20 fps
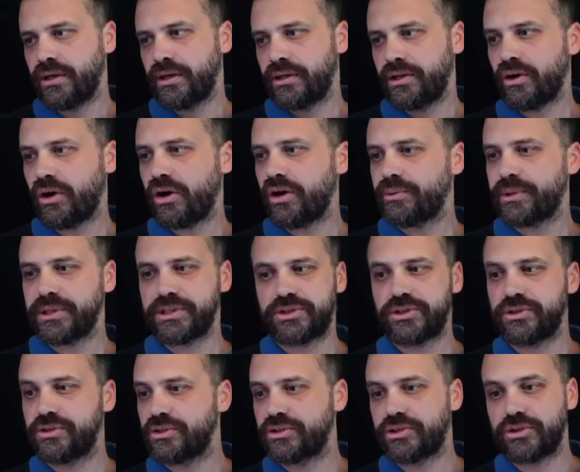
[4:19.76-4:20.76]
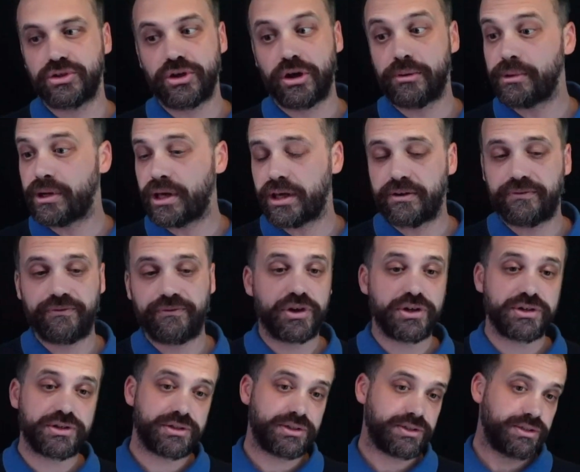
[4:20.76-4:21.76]
Now, I always do the denominator
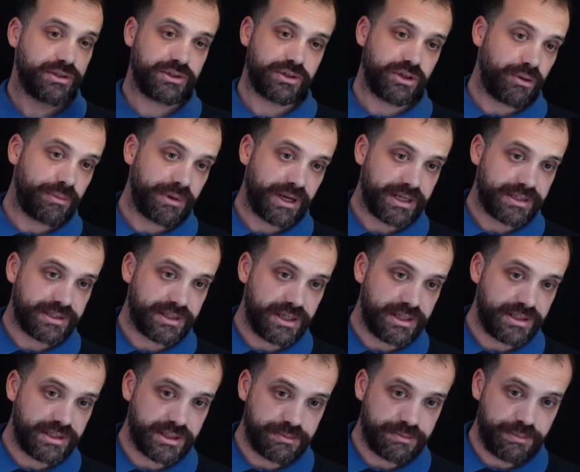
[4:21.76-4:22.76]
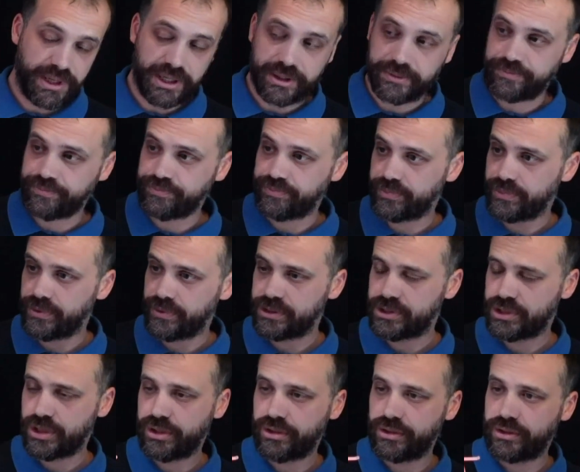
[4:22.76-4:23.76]
first because the denominator is the easiest bit.
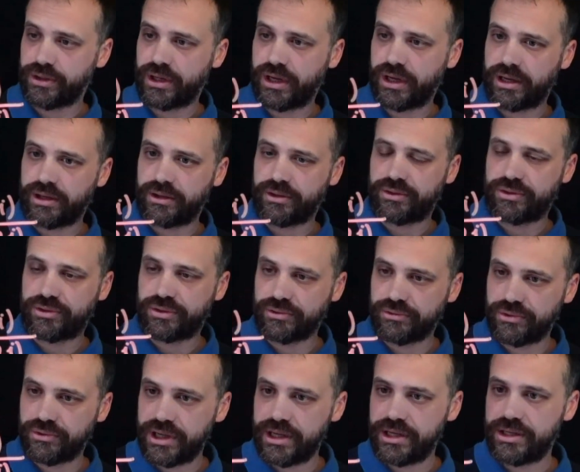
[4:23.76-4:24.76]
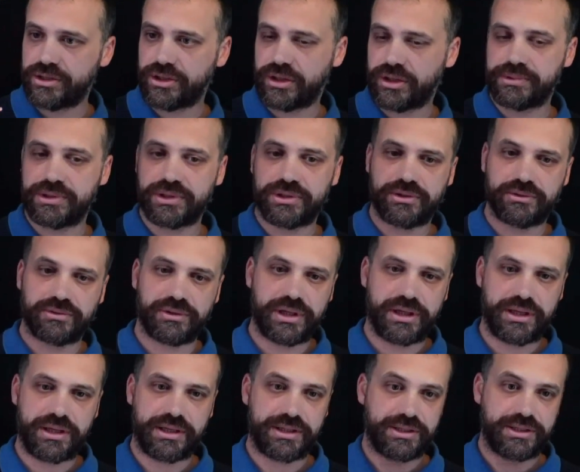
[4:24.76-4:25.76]
So, uh, three times
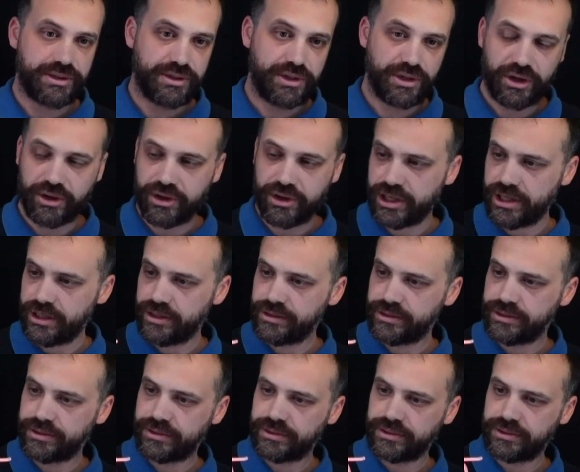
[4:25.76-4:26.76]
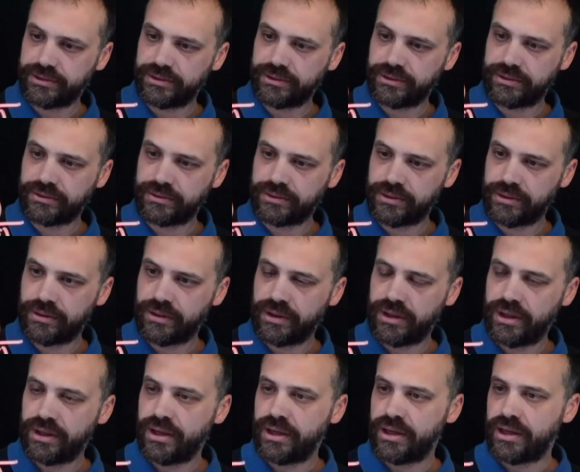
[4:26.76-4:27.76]
three is nine.
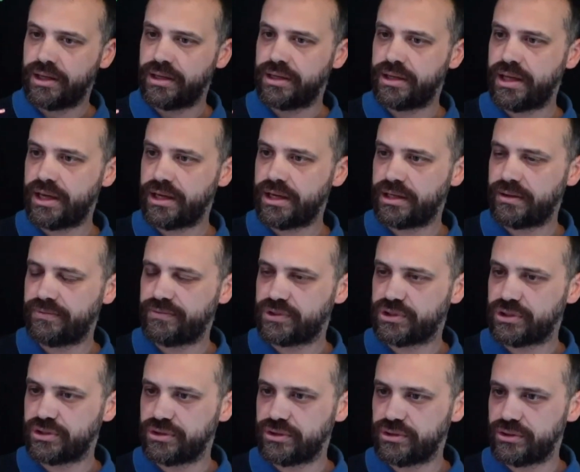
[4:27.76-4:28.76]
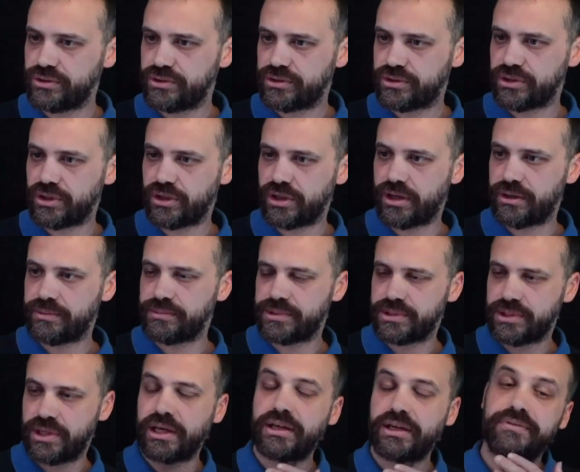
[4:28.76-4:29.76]
Negative two times,
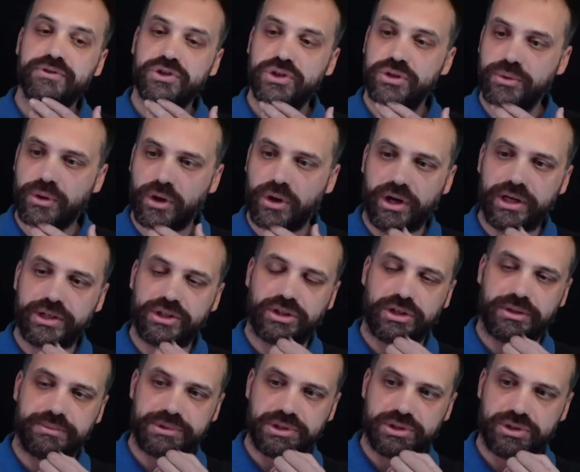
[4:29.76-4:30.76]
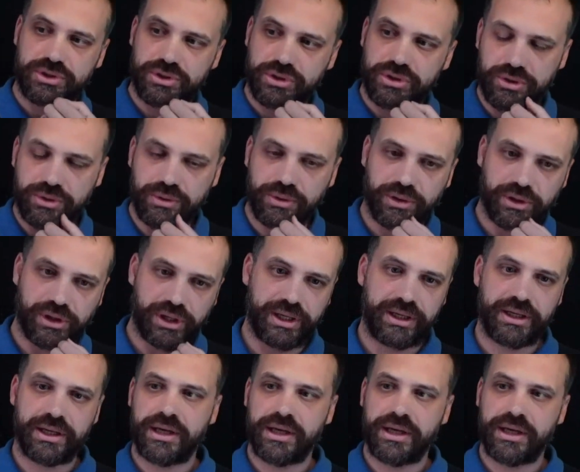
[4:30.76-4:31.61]
negative two i times two i